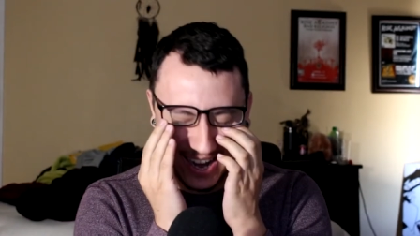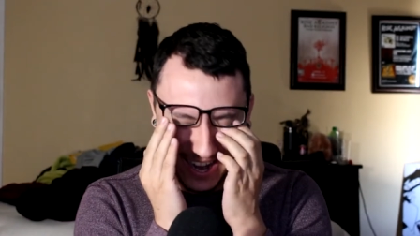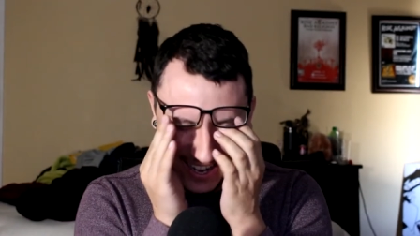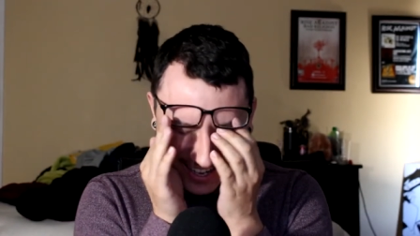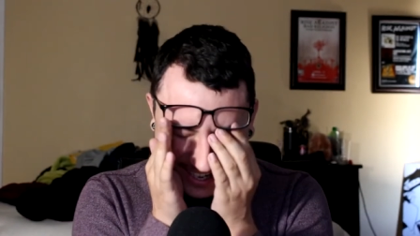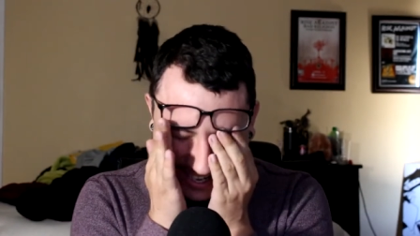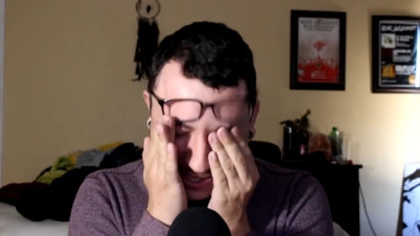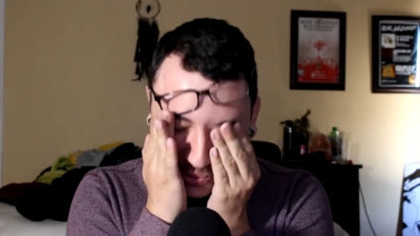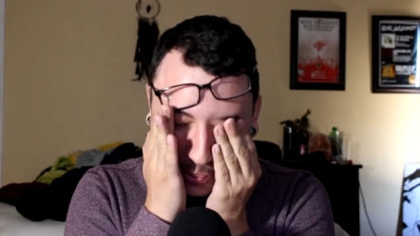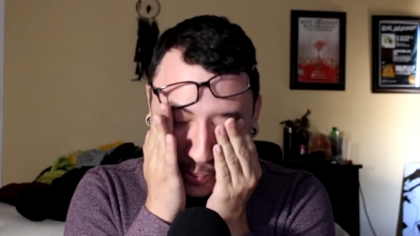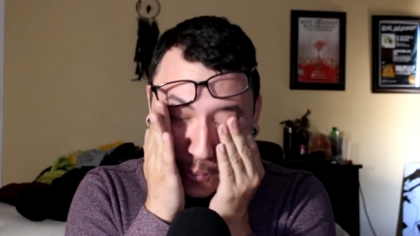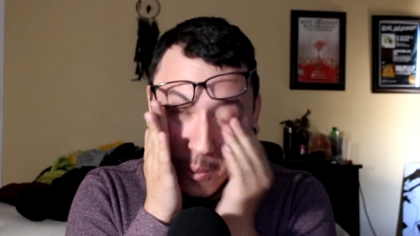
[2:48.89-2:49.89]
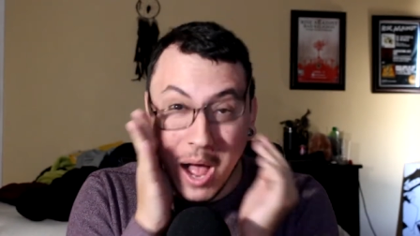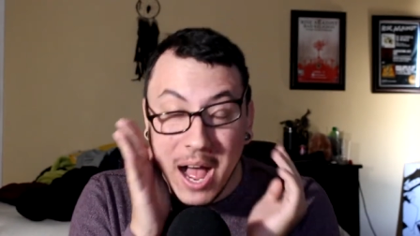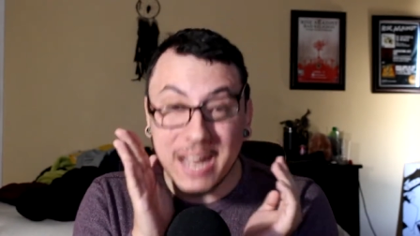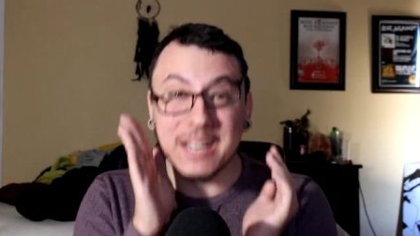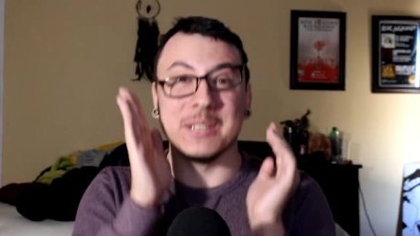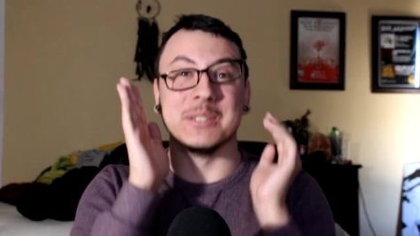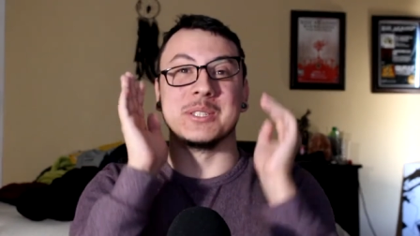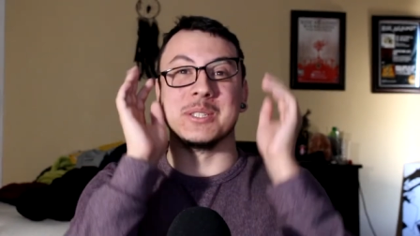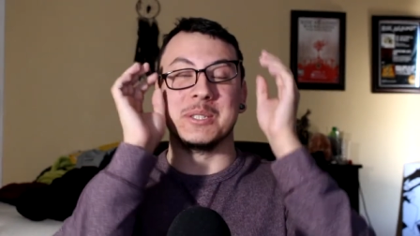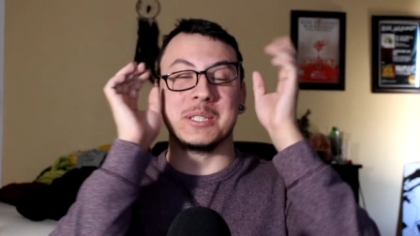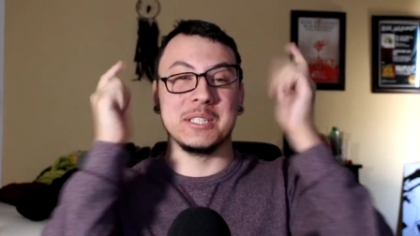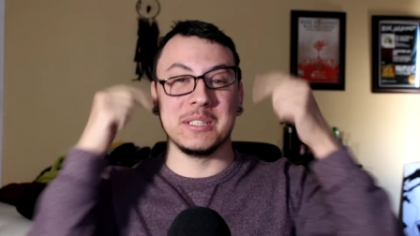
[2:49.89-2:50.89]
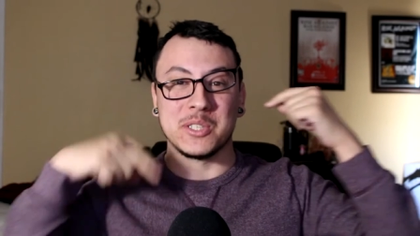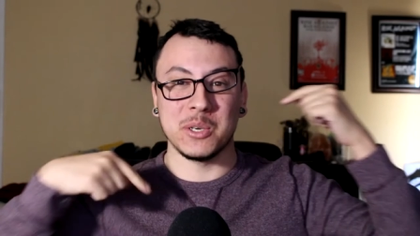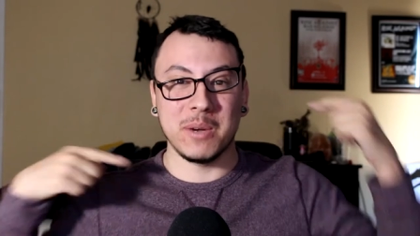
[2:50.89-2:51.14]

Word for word: and it is wild, dude.